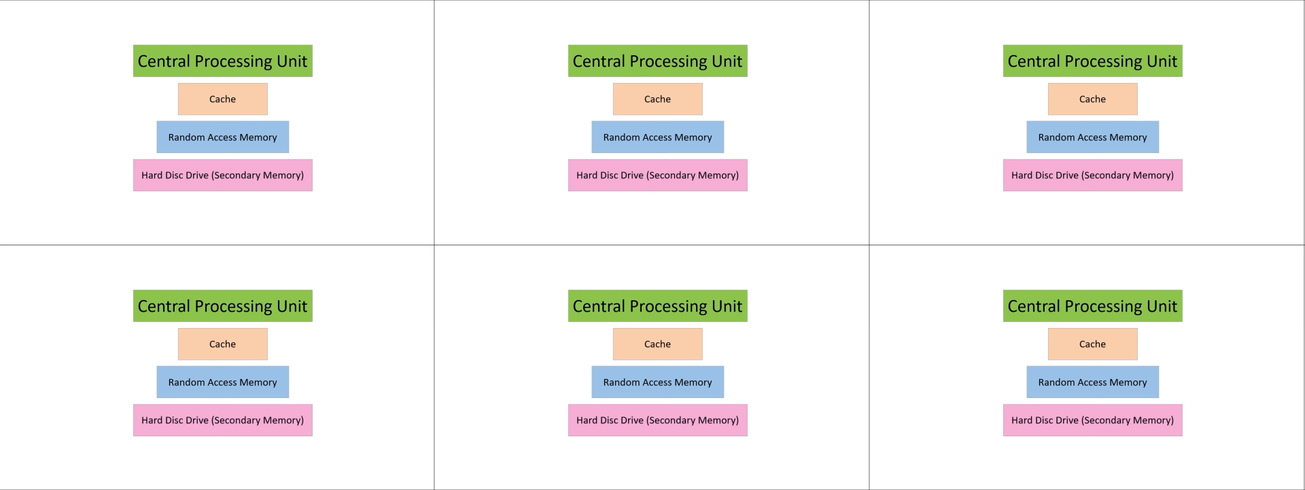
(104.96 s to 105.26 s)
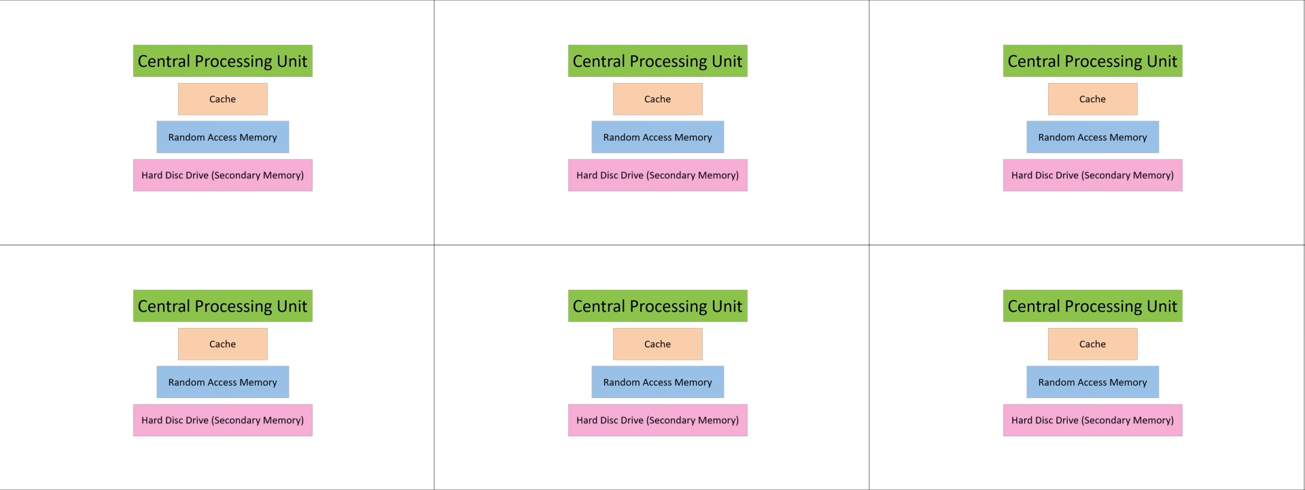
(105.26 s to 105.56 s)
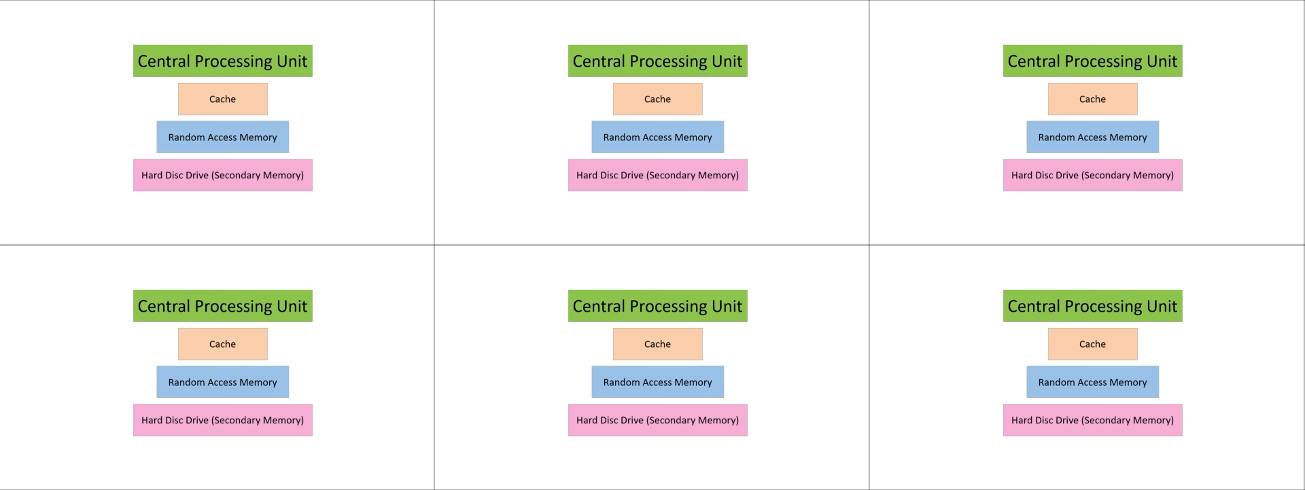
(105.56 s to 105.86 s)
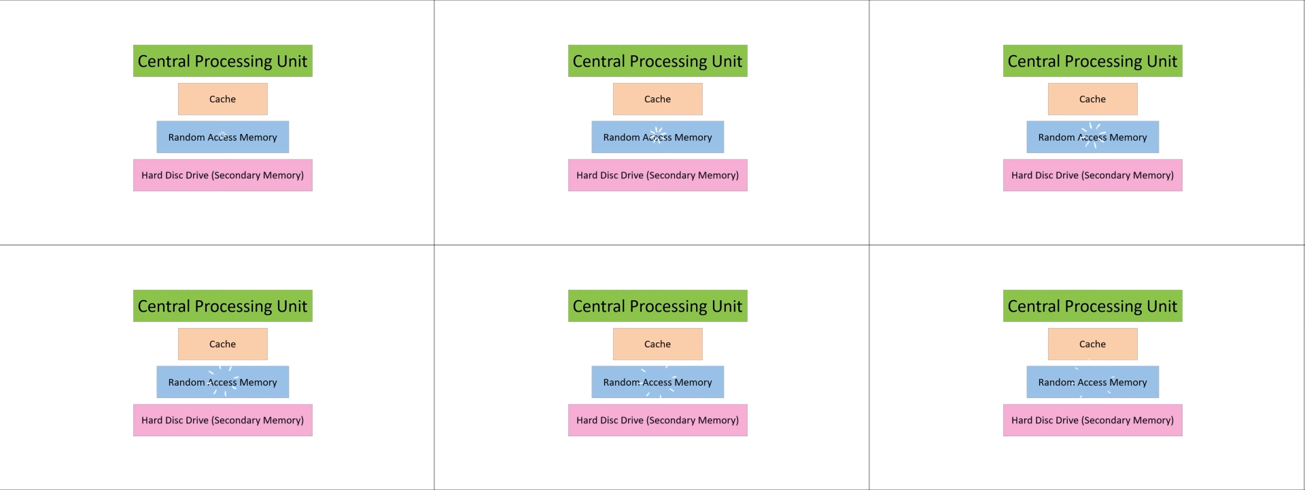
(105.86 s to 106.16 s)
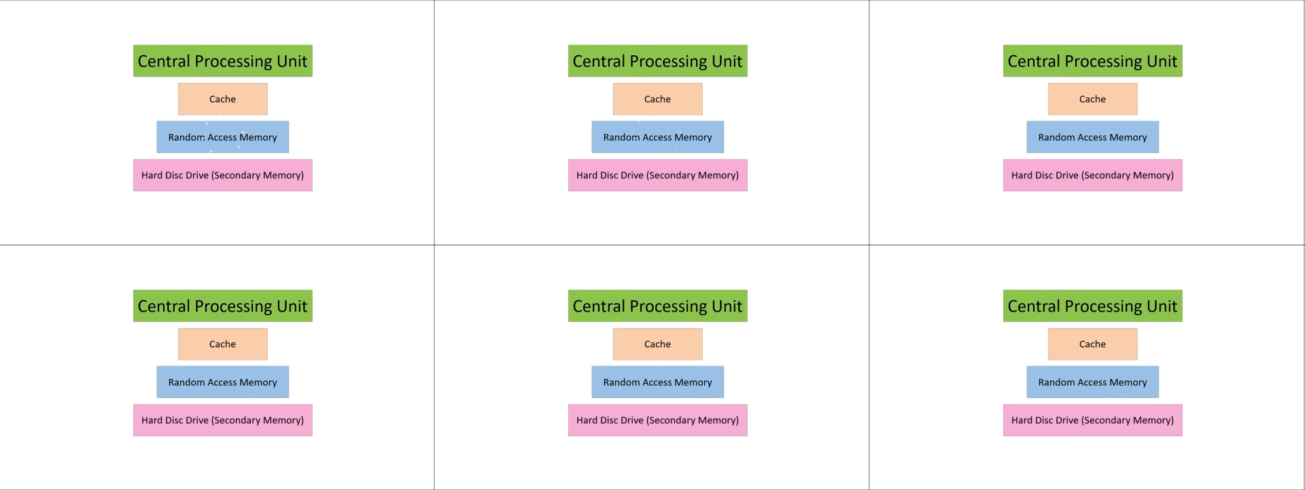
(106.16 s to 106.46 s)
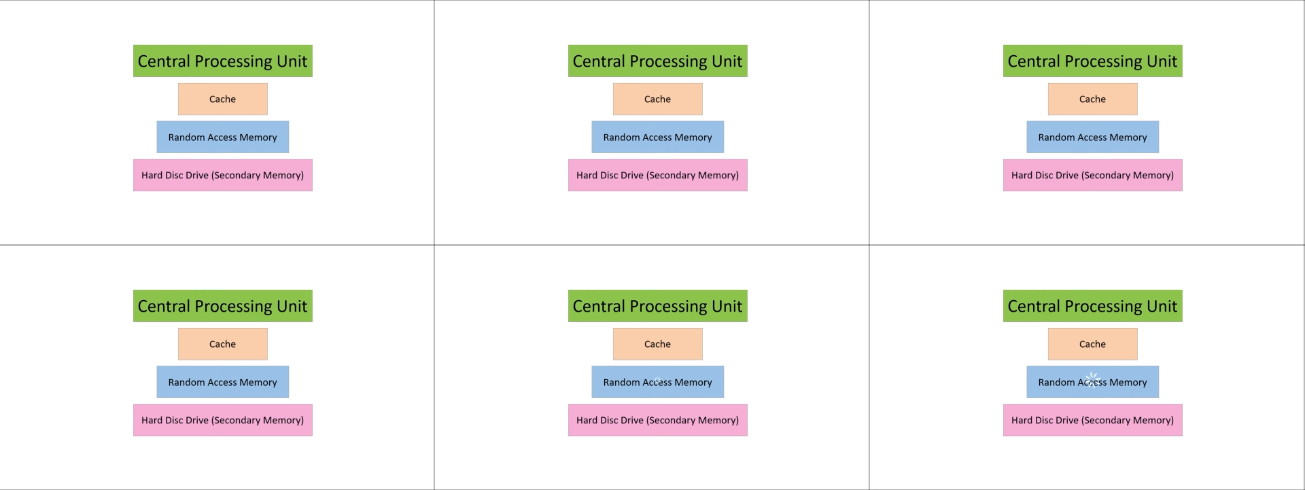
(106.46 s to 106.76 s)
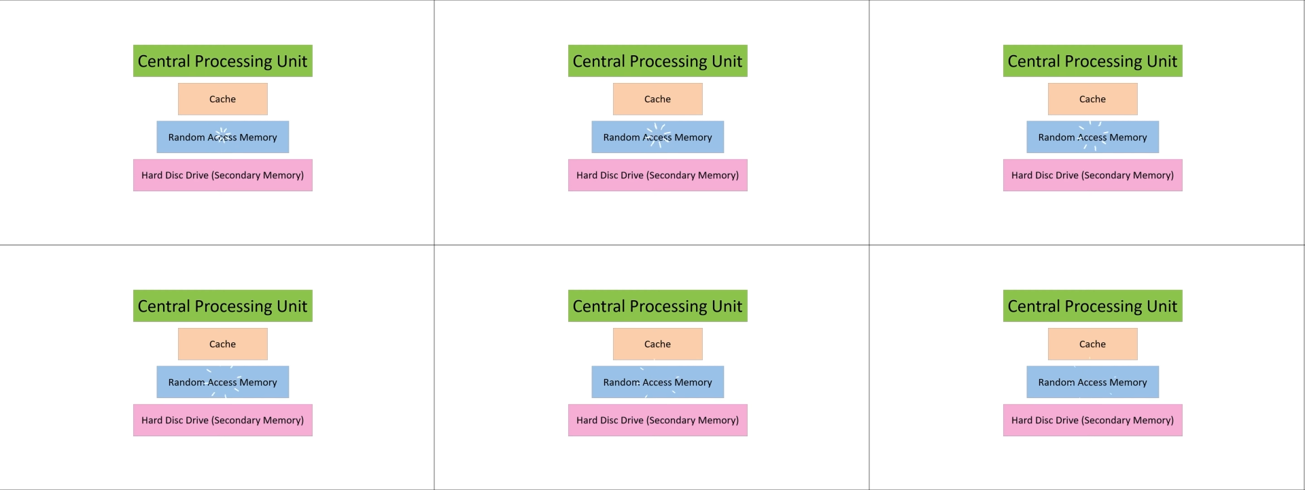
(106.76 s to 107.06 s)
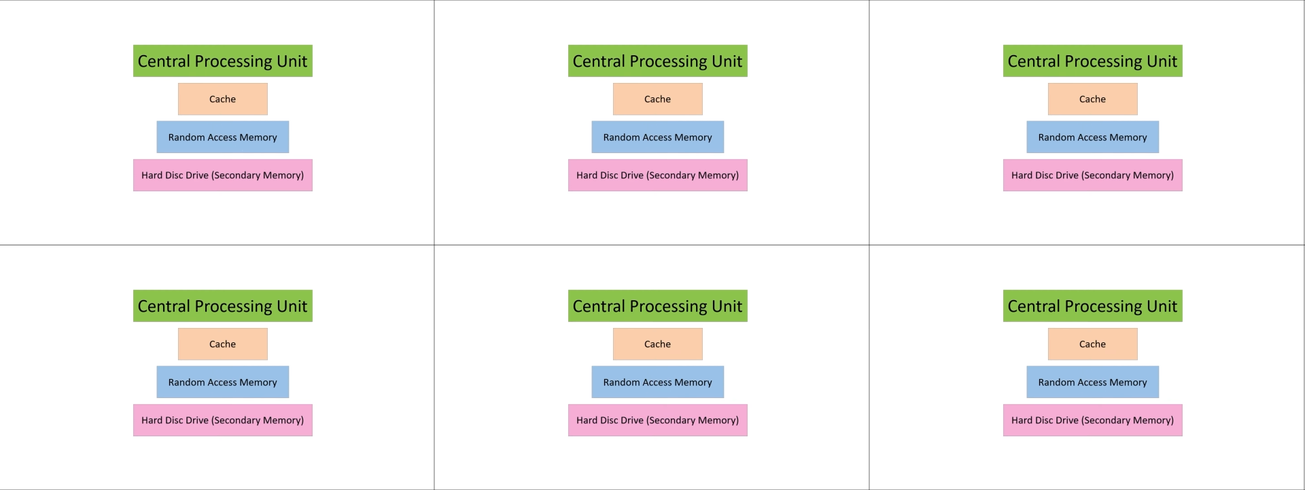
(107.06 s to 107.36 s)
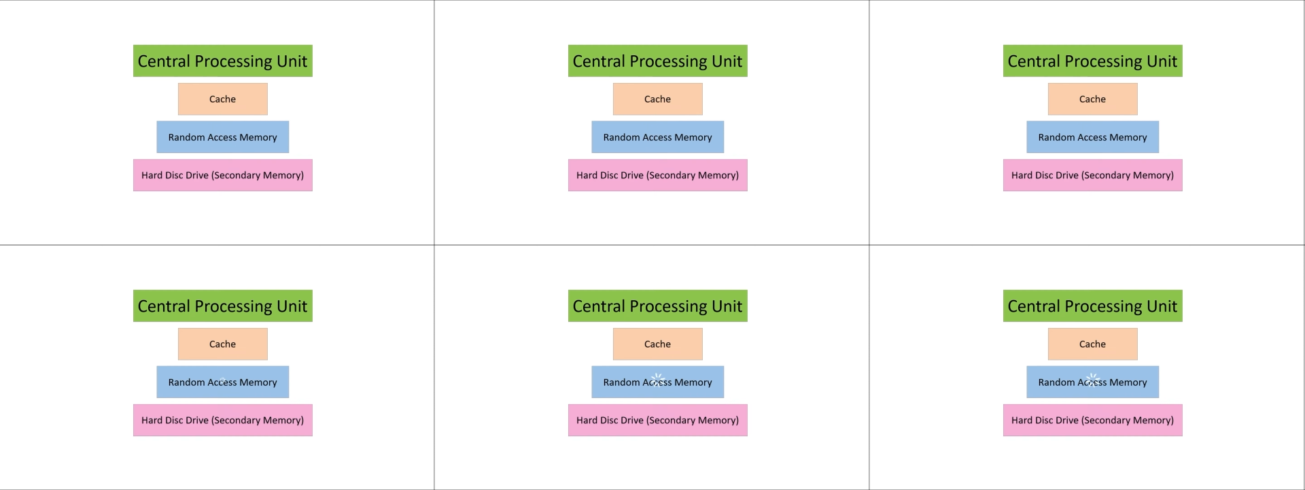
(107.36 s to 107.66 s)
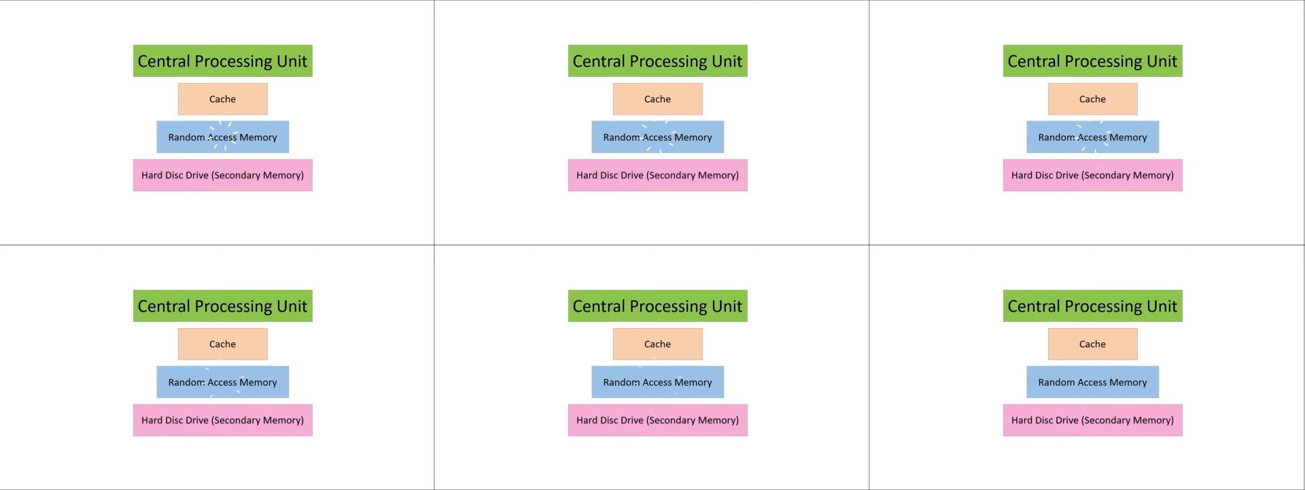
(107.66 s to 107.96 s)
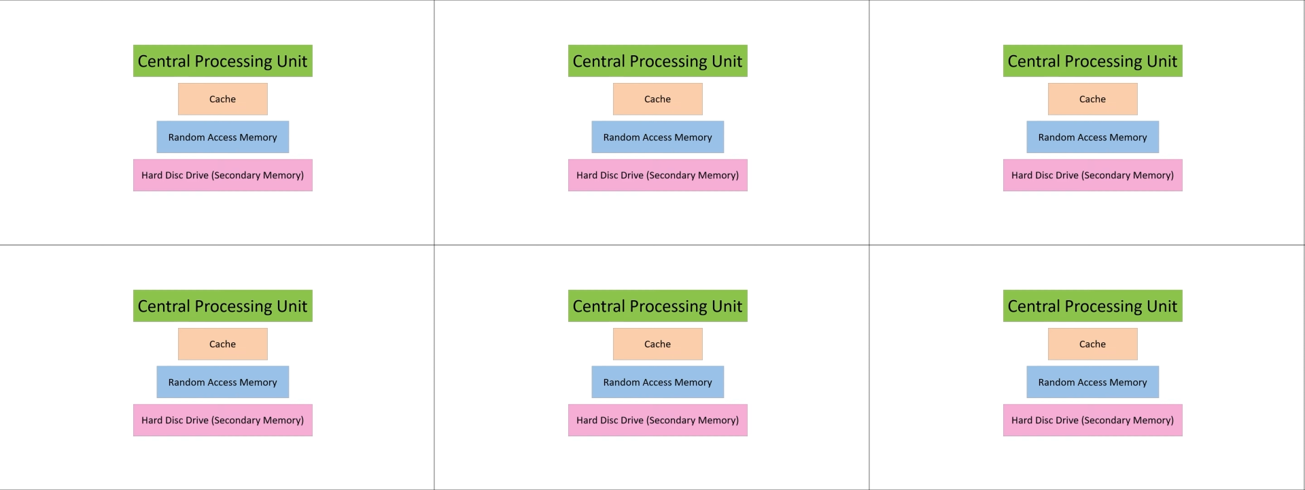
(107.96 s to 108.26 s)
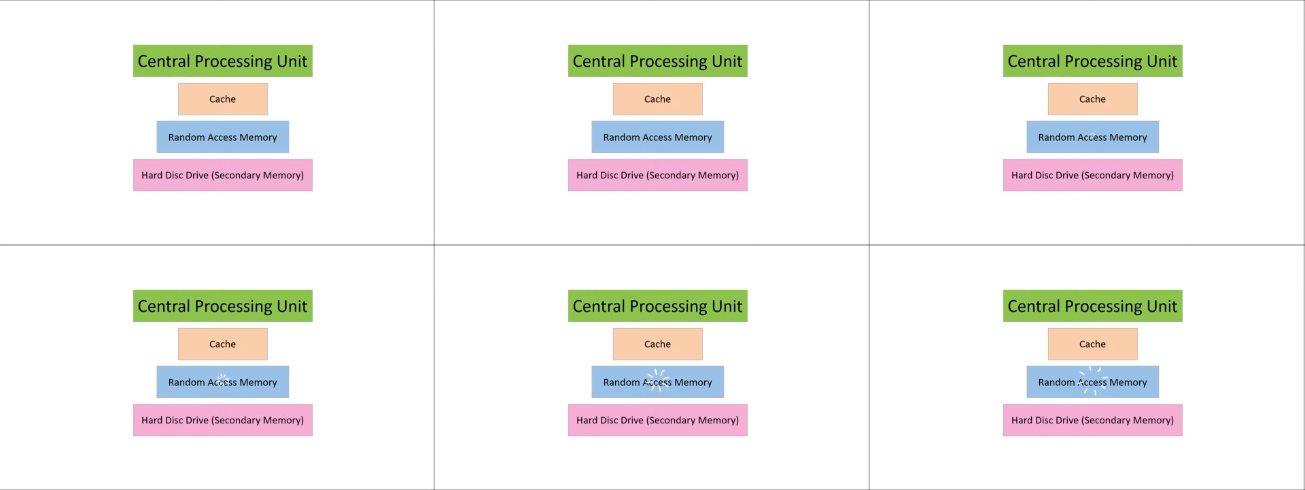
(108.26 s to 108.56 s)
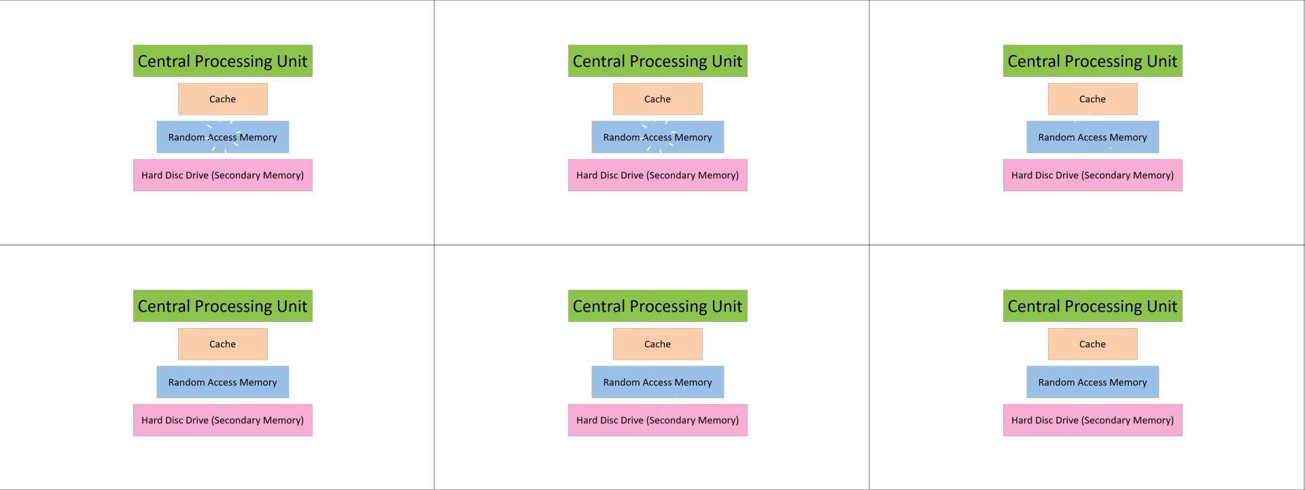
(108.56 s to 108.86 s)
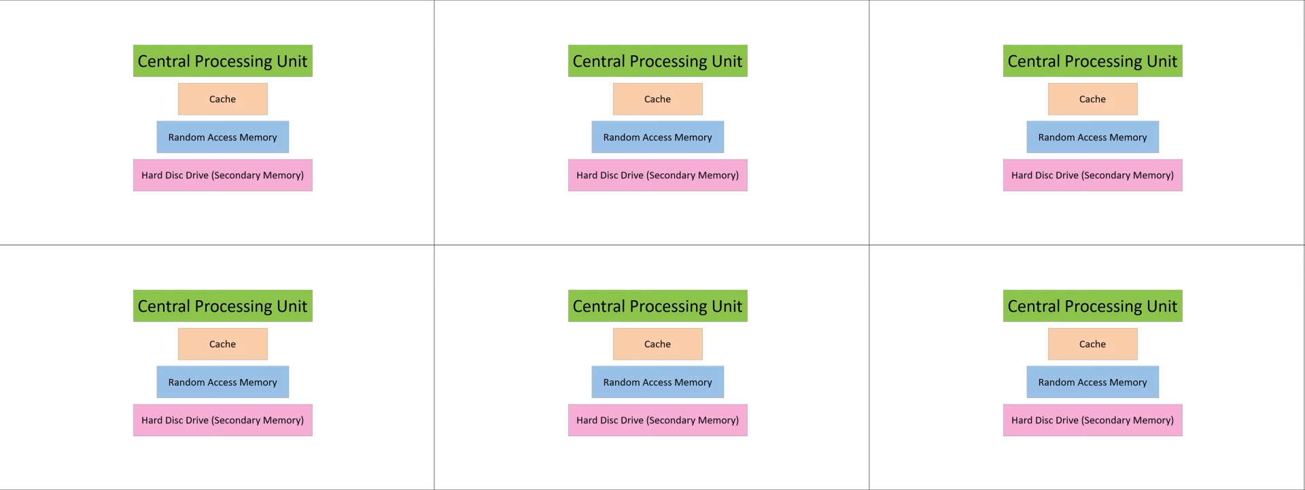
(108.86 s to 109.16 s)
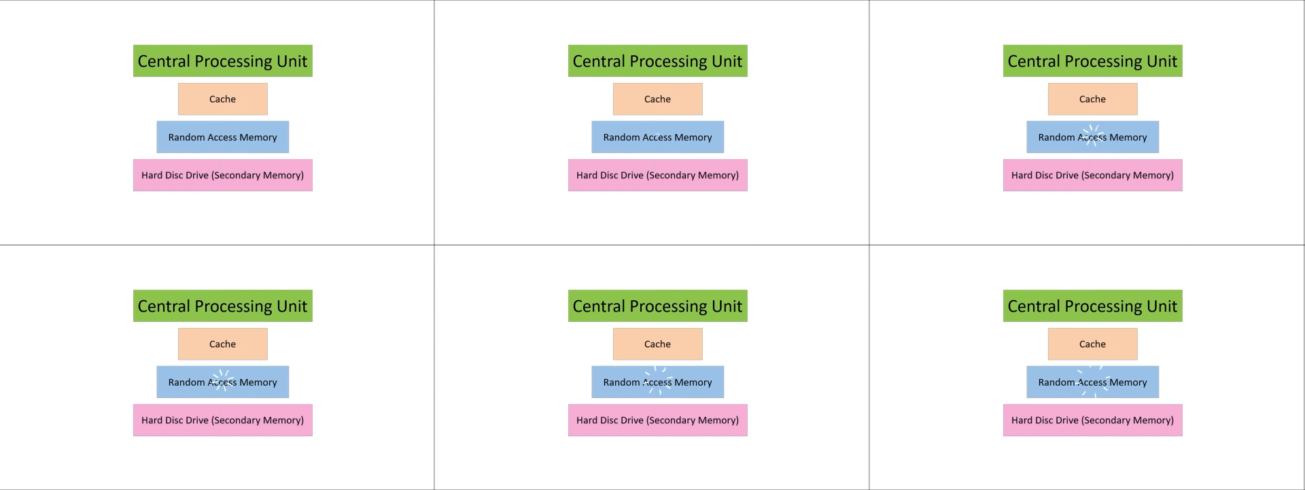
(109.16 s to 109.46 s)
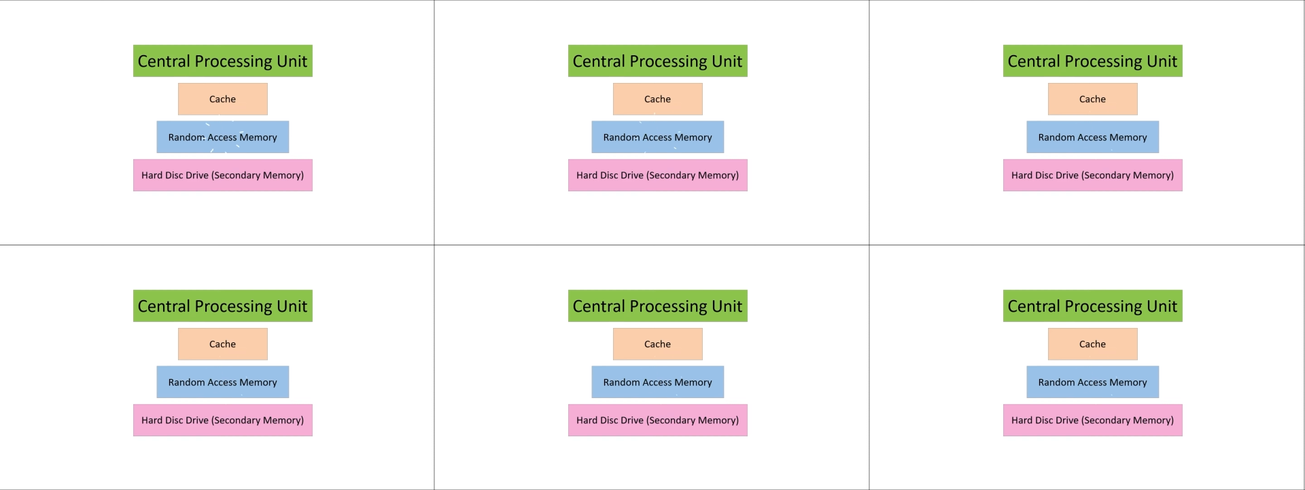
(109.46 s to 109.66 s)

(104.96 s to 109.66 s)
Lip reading: [unreadable: no face in view]